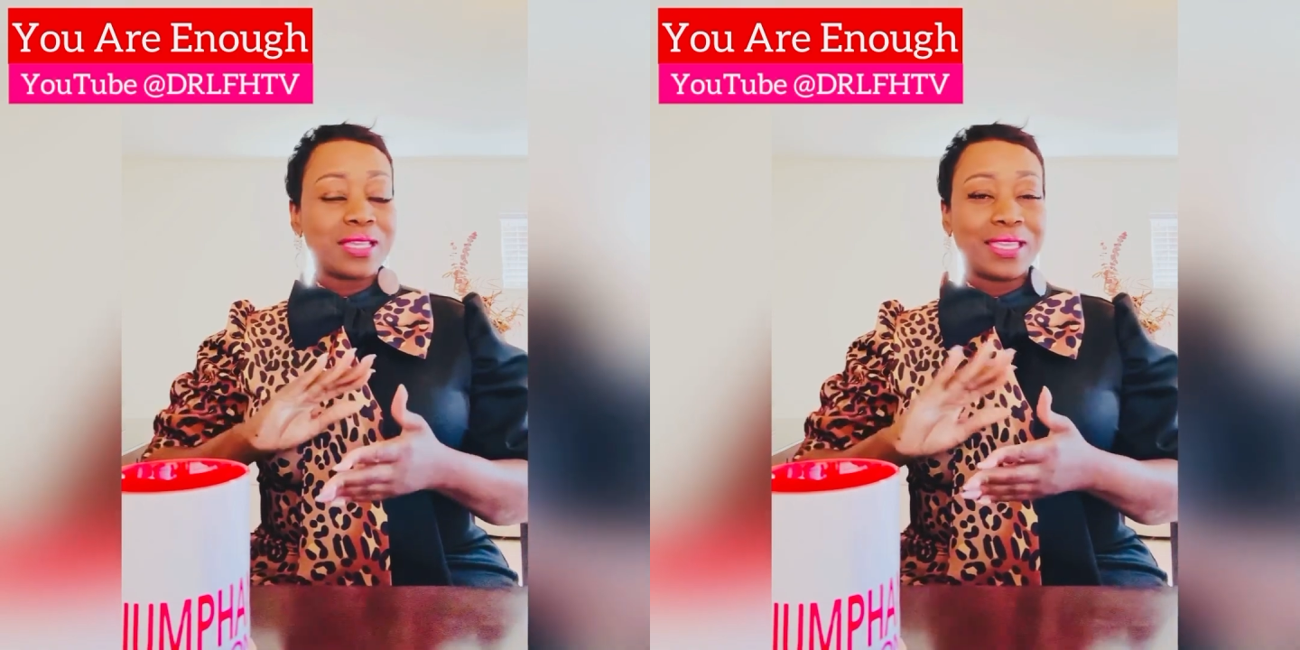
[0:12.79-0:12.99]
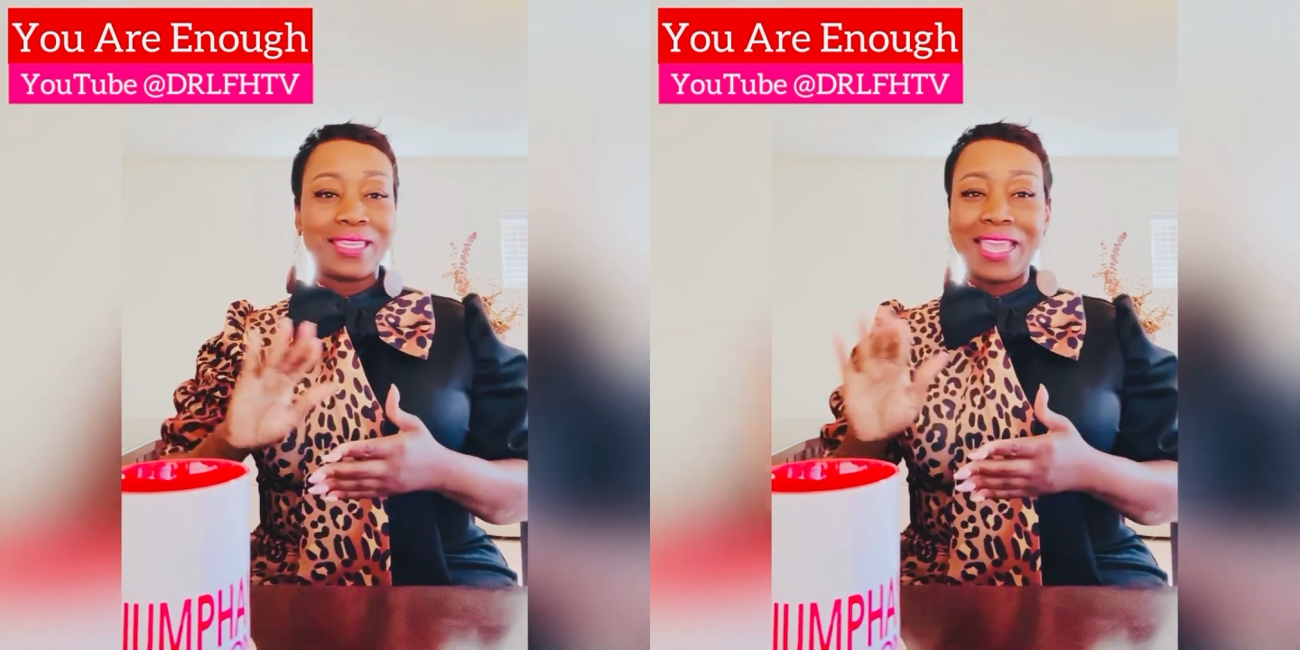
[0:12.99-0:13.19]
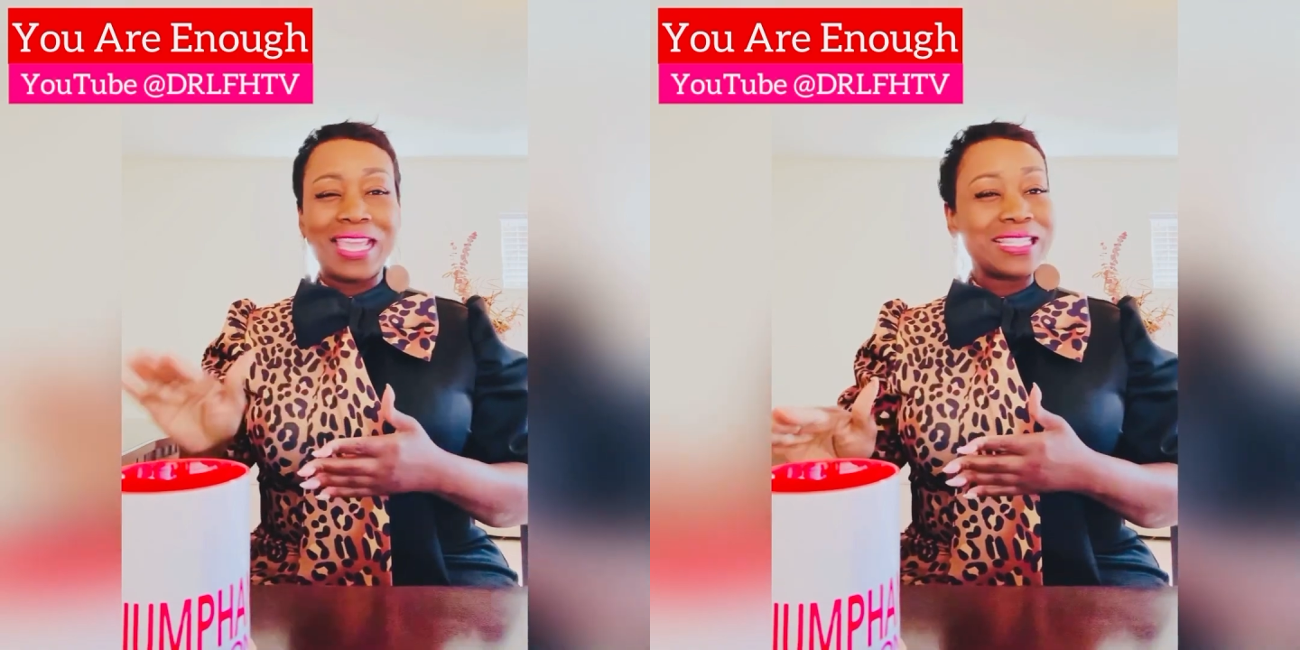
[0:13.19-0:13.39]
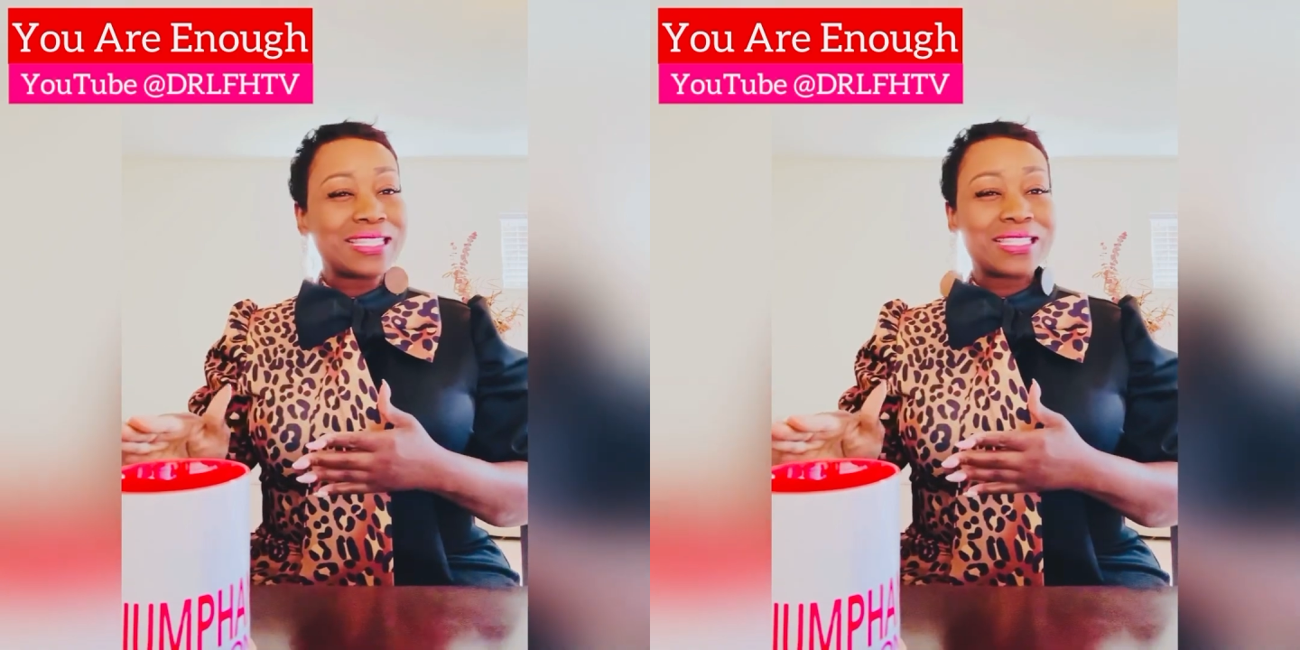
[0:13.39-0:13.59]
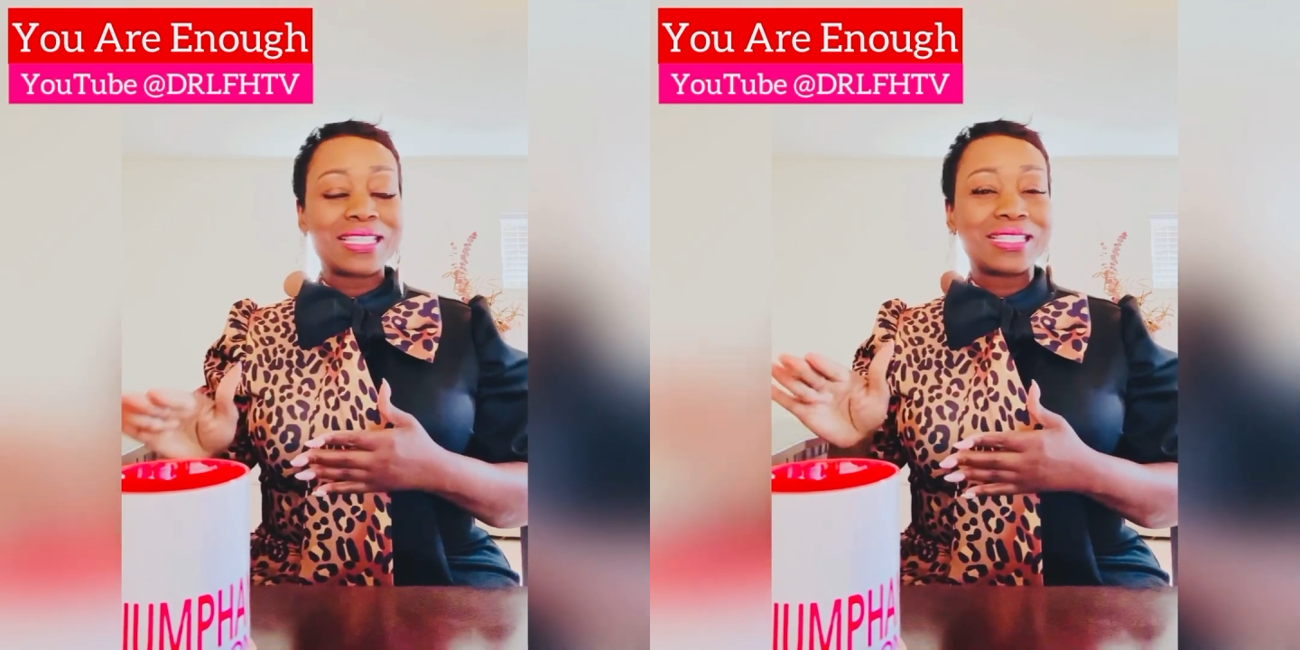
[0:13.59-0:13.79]

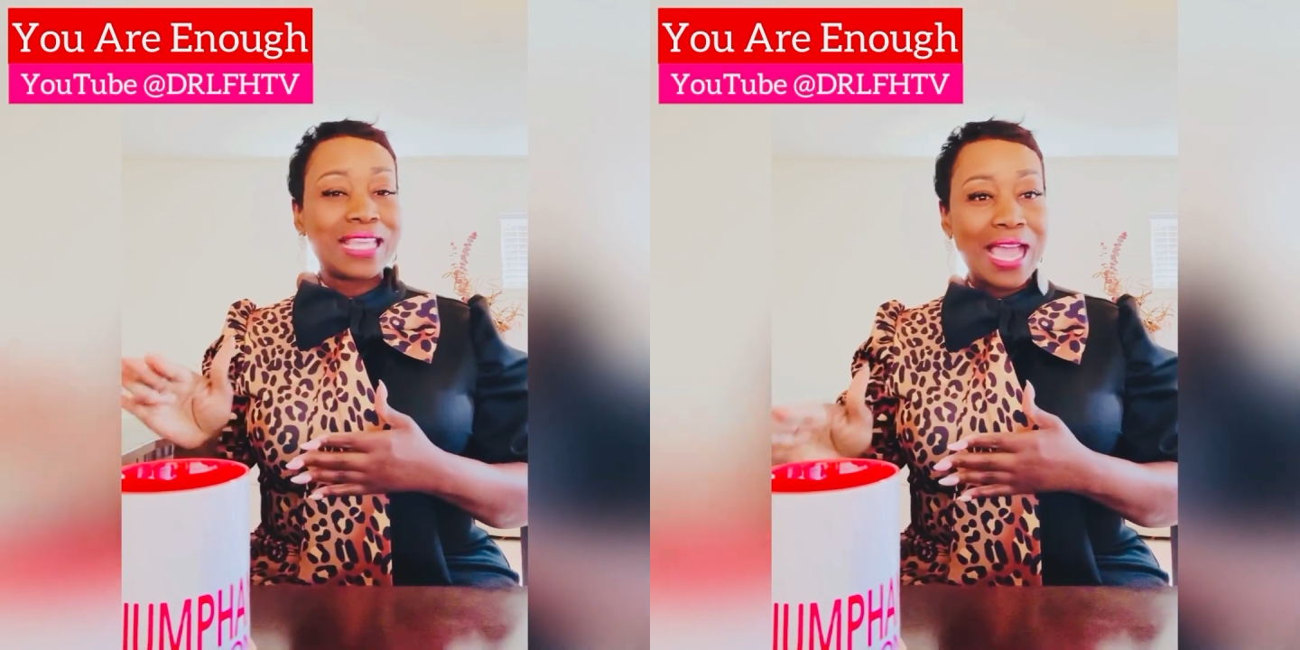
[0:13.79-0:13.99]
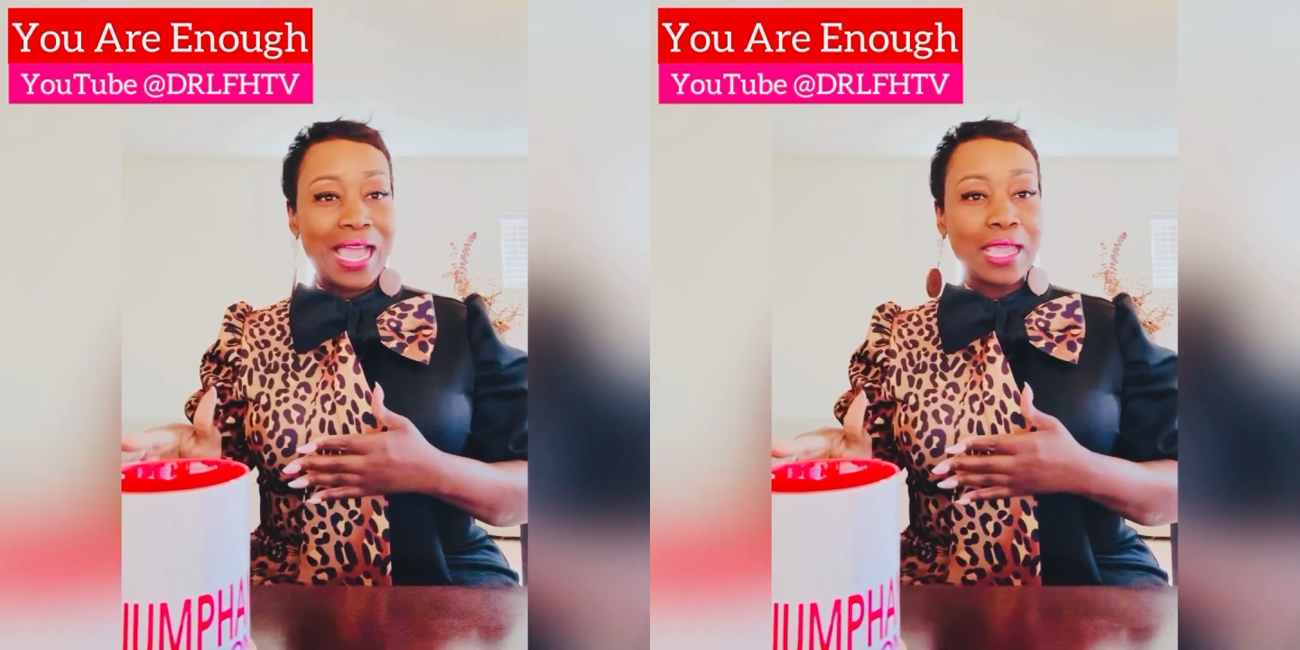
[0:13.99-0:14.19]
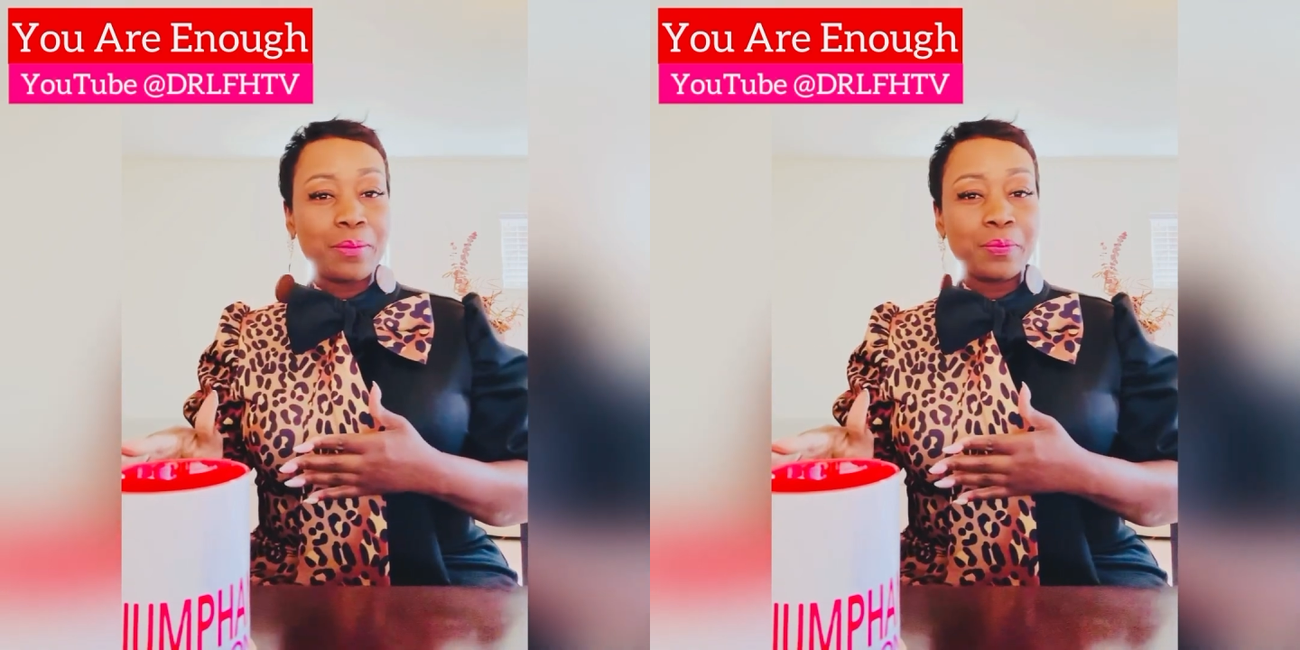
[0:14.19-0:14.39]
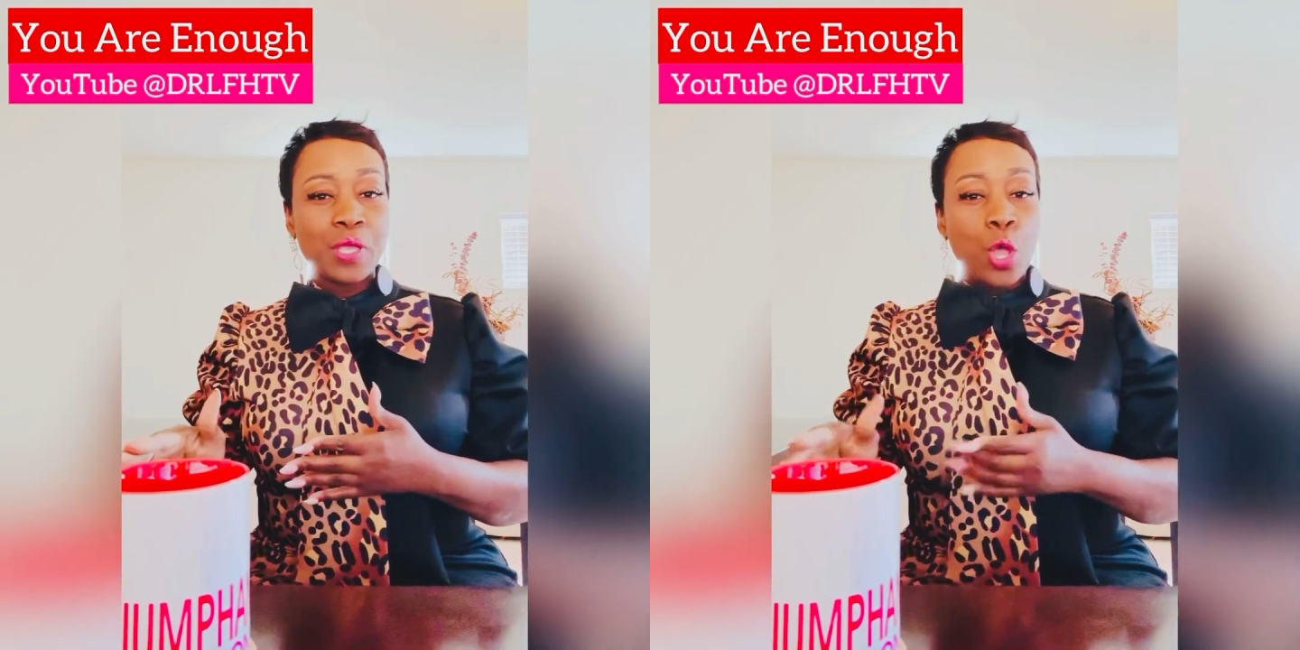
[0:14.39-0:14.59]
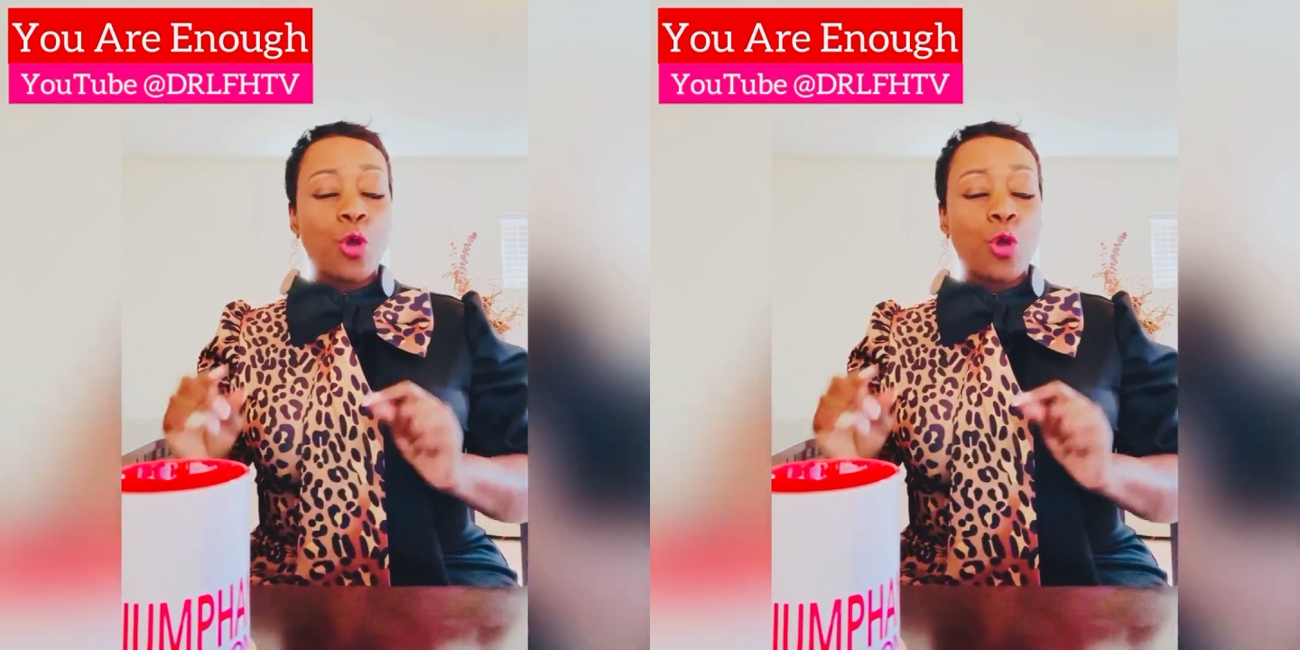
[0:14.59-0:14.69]
against time,